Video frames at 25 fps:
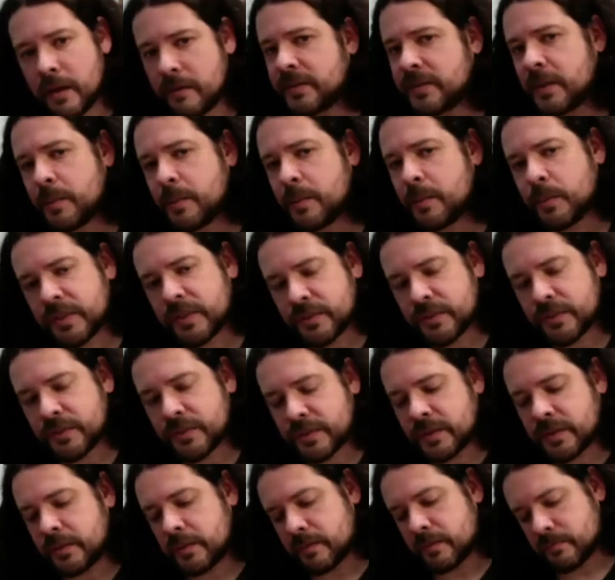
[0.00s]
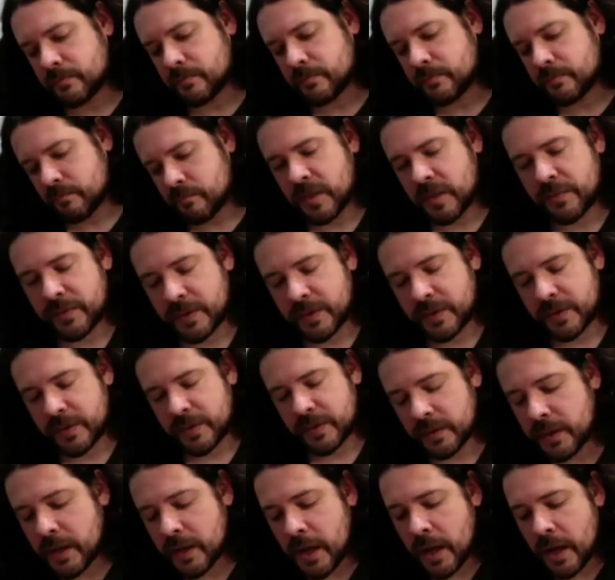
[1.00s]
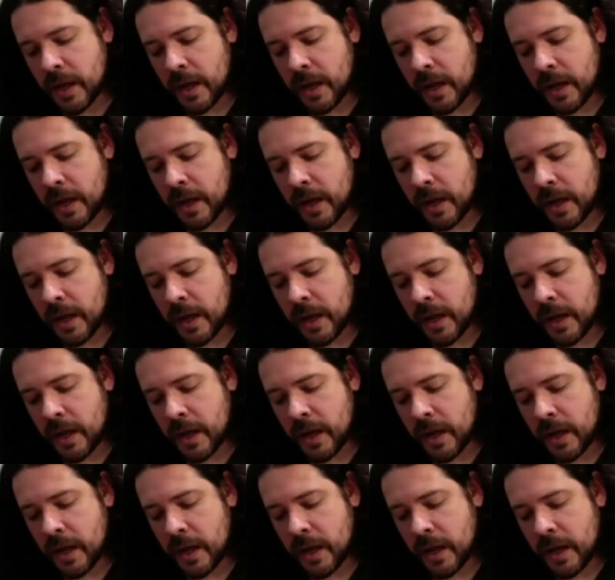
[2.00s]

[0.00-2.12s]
if cool. someone's interested, definitely.